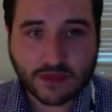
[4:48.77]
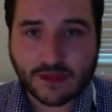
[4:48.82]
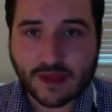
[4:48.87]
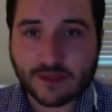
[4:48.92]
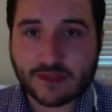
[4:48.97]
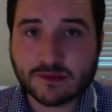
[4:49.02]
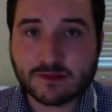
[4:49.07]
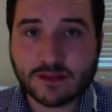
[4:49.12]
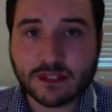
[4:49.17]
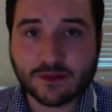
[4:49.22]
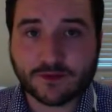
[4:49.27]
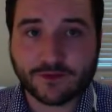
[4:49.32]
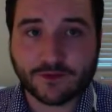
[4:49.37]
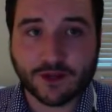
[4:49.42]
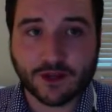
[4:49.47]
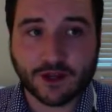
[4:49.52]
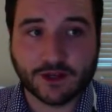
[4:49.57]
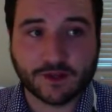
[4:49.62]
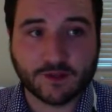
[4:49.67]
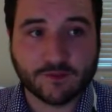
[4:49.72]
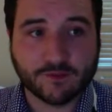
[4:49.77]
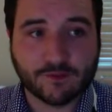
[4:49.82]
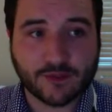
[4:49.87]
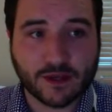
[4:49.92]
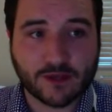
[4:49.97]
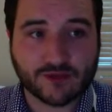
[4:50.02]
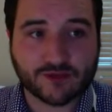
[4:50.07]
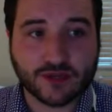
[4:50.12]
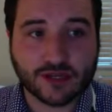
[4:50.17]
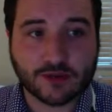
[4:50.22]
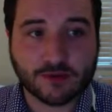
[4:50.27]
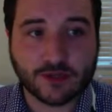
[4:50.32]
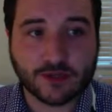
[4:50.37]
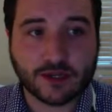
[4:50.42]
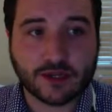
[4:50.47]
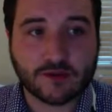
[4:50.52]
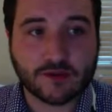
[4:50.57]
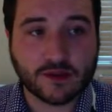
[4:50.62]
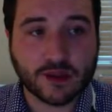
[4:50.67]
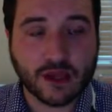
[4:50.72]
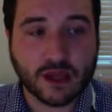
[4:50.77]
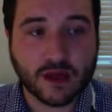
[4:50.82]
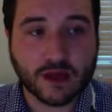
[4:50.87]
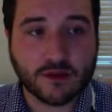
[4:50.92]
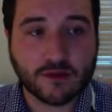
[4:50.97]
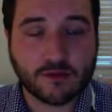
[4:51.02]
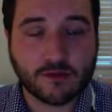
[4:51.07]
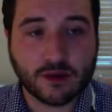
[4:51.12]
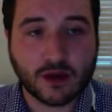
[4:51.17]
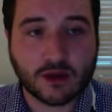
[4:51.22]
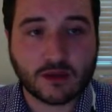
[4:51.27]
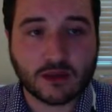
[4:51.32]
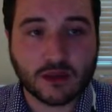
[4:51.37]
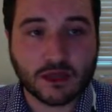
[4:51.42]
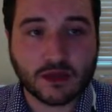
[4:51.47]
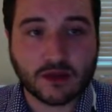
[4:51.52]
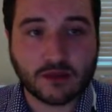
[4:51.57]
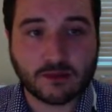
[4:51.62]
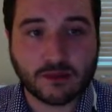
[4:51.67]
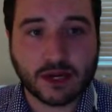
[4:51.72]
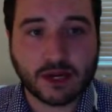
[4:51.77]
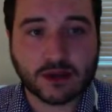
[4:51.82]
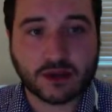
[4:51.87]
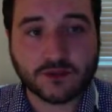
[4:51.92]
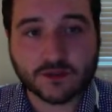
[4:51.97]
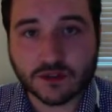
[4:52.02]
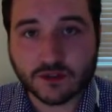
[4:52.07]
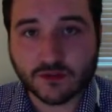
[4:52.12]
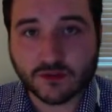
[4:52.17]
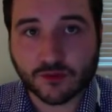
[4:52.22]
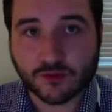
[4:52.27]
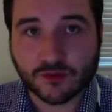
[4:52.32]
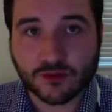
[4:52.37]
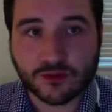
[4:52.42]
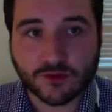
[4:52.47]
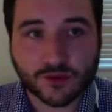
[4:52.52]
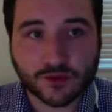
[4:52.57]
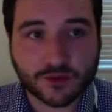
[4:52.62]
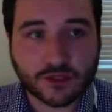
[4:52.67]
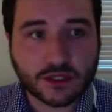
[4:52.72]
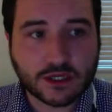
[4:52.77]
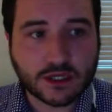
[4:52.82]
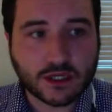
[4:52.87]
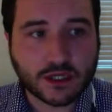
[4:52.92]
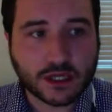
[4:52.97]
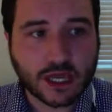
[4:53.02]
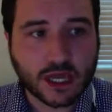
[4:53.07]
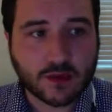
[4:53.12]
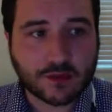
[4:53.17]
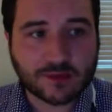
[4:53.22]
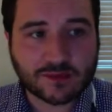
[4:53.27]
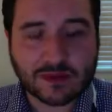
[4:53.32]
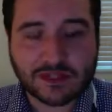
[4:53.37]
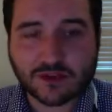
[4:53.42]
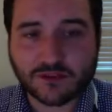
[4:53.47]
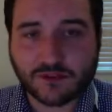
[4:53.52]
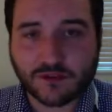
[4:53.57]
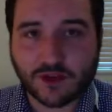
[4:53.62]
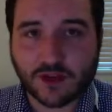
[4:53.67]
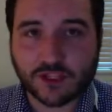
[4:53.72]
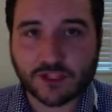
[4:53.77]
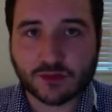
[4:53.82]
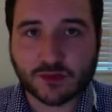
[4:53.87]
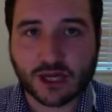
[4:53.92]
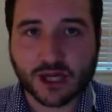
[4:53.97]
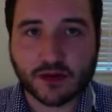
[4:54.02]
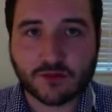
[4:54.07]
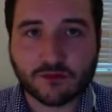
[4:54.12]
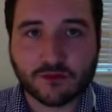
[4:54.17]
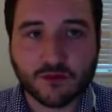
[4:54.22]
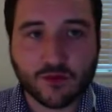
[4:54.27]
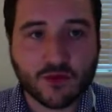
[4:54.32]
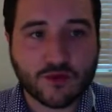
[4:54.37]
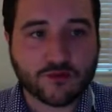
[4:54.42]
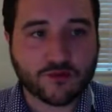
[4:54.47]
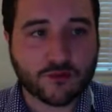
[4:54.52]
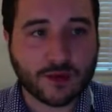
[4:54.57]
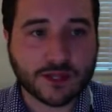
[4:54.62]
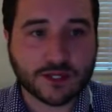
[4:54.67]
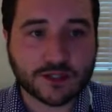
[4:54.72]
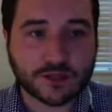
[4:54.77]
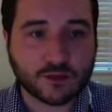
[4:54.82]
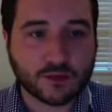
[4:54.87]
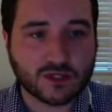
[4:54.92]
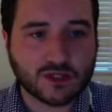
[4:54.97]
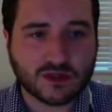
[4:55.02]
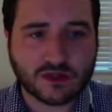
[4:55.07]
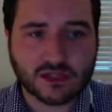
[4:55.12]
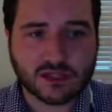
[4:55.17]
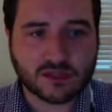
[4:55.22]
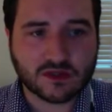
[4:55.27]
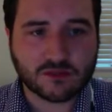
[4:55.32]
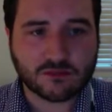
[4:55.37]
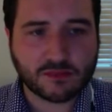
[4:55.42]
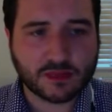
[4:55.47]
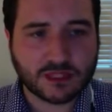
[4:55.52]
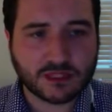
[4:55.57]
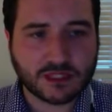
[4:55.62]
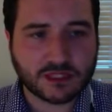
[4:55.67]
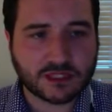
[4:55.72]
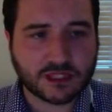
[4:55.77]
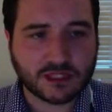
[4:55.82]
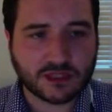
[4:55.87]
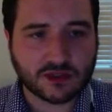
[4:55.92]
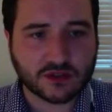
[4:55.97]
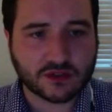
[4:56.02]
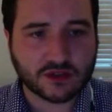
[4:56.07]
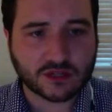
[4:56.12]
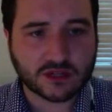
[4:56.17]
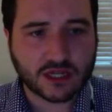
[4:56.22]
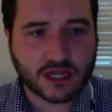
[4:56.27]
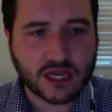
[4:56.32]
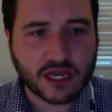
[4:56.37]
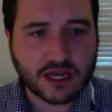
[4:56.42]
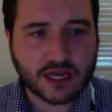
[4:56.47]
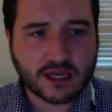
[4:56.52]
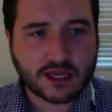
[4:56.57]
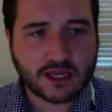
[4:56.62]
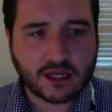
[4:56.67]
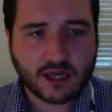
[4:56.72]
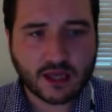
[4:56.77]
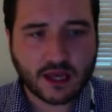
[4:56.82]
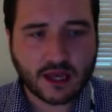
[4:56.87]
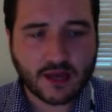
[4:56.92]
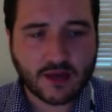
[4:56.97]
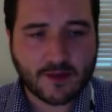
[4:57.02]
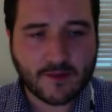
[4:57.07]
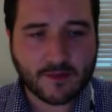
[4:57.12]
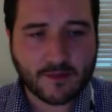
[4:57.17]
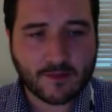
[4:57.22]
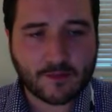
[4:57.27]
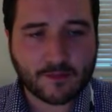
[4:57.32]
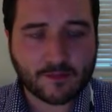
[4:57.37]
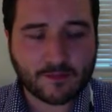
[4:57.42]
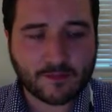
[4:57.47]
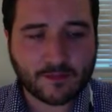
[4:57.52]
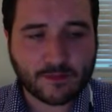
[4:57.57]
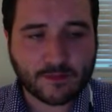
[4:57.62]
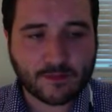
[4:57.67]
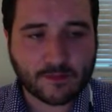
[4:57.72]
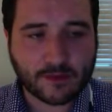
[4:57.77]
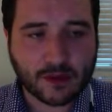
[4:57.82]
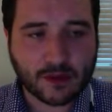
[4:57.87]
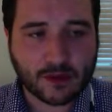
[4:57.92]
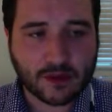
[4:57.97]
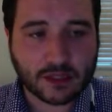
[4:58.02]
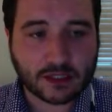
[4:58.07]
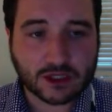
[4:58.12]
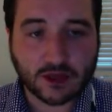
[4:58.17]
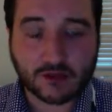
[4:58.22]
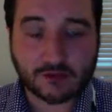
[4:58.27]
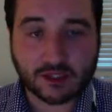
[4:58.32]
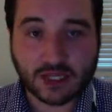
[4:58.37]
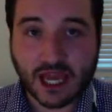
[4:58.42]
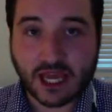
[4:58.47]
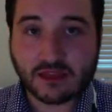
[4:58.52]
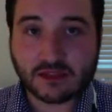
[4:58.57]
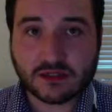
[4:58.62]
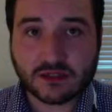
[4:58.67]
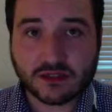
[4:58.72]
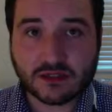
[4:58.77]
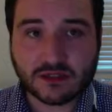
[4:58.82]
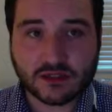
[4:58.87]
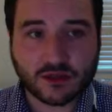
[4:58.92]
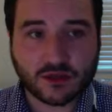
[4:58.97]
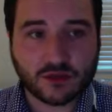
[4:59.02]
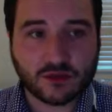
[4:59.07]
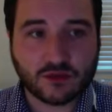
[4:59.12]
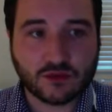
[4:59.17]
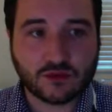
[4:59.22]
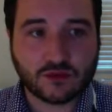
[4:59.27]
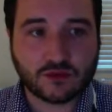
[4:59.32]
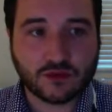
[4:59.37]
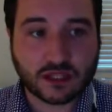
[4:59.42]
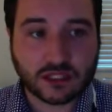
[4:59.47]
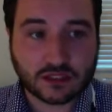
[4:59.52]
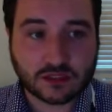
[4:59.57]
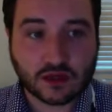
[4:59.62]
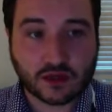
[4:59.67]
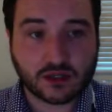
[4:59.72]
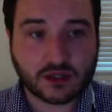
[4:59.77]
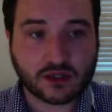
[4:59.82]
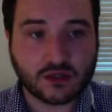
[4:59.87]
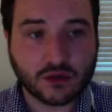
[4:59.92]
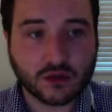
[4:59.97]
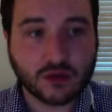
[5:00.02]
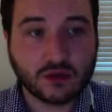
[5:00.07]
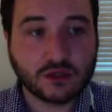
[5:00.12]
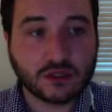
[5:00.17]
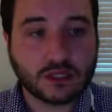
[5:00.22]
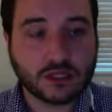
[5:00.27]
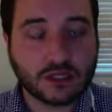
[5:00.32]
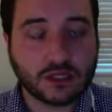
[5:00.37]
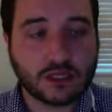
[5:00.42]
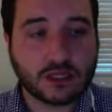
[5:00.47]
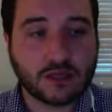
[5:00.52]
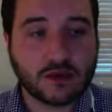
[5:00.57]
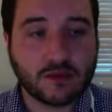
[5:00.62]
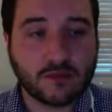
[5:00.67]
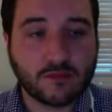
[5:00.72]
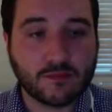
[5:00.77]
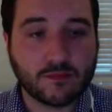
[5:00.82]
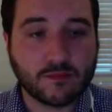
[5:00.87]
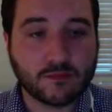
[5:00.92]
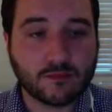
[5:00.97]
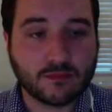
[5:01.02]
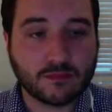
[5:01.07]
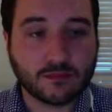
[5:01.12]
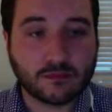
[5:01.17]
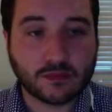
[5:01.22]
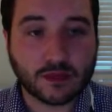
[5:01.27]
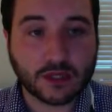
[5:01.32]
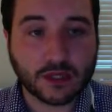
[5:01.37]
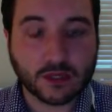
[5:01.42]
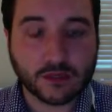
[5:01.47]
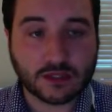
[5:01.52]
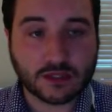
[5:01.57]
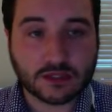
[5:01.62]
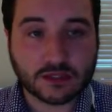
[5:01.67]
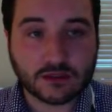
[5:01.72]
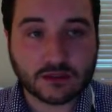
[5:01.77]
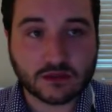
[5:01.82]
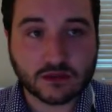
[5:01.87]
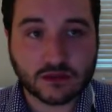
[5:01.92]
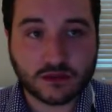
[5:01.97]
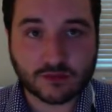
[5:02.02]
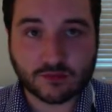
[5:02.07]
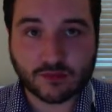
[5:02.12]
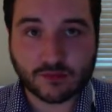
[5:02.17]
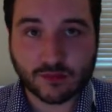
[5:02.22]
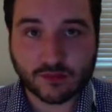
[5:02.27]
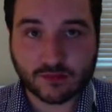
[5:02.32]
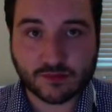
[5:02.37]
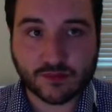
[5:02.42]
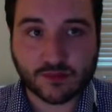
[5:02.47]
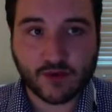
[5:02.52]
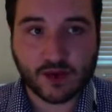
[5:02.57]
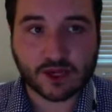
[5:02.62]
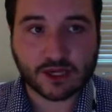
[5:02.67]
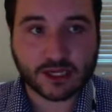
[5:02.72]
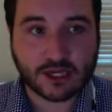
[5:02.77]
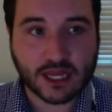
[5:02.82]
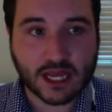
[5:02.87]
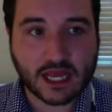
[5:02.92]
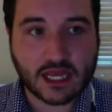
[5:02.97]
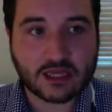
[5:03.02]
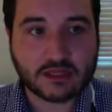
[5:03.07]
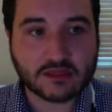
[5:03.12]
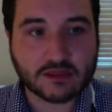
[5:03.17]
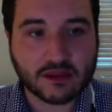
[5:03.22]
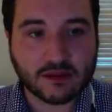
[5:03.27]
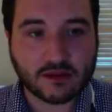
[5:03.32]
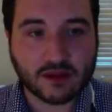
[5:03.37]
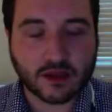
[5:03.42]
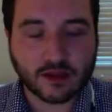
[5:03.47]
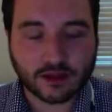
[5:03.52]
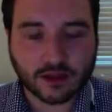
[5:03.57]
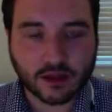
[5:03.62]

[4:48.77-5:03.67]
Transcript: That one's been deferred. It was recommended uh, by the planning officers for approval. Uh, it's been deferred to allow for more information, which I think is the best decision because um, I don't object to this kind of store. Um, you know, it's it's providing a need. I